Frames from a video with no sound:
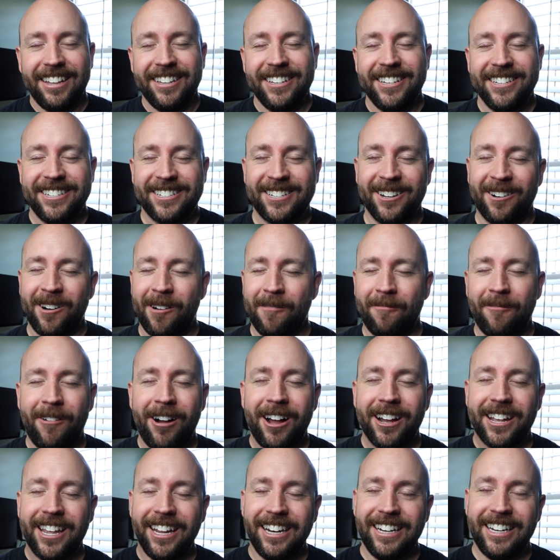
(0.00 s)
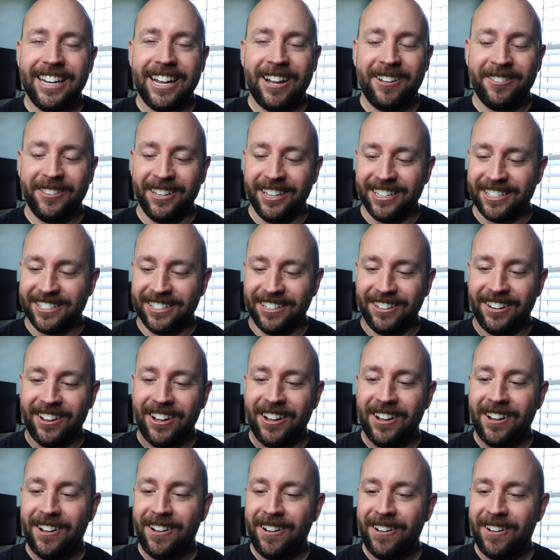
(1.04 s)
So I'm walking down this
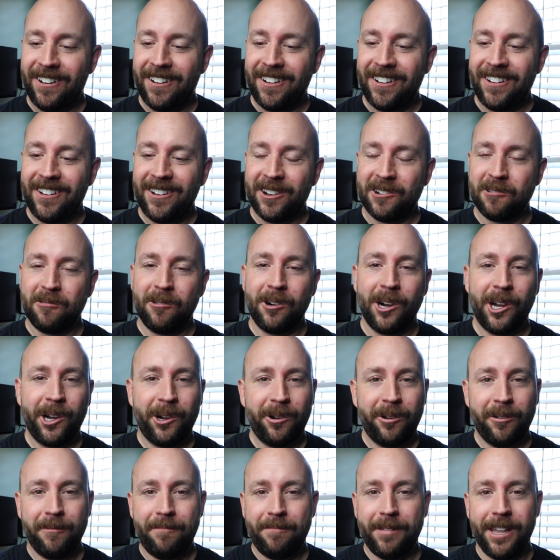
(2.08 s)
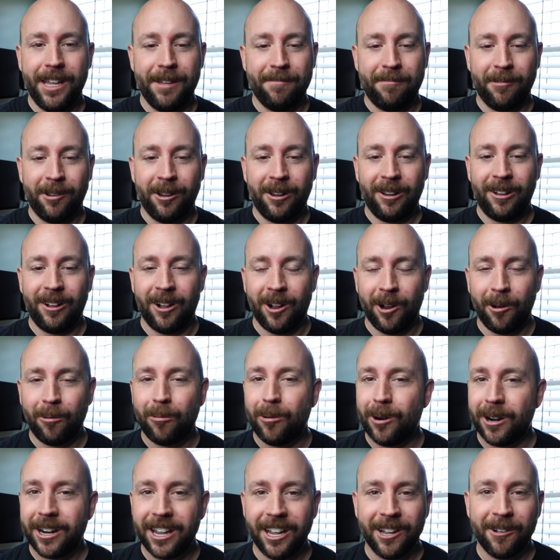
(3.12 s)
long row of people, all
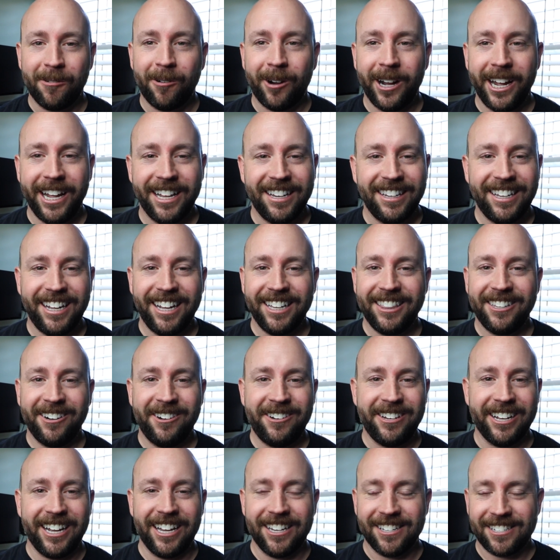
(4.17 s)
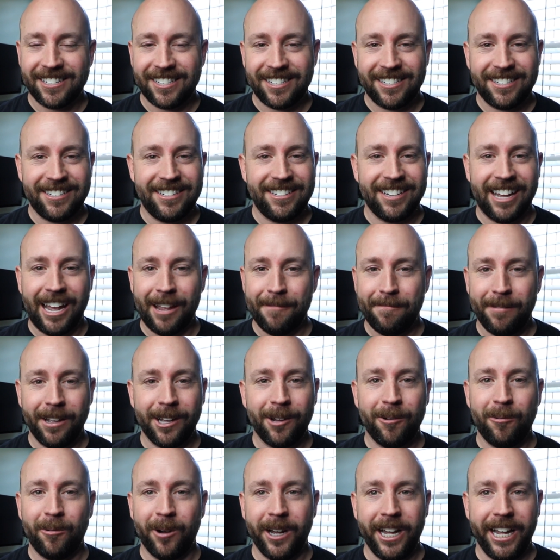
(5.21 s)
working quietly at their desks, typing
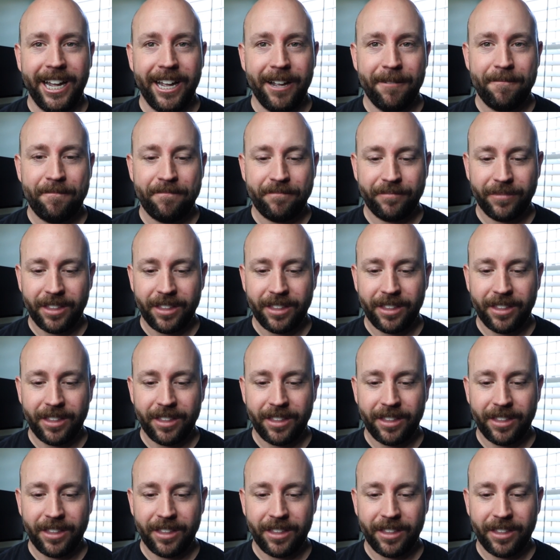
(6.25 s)
away.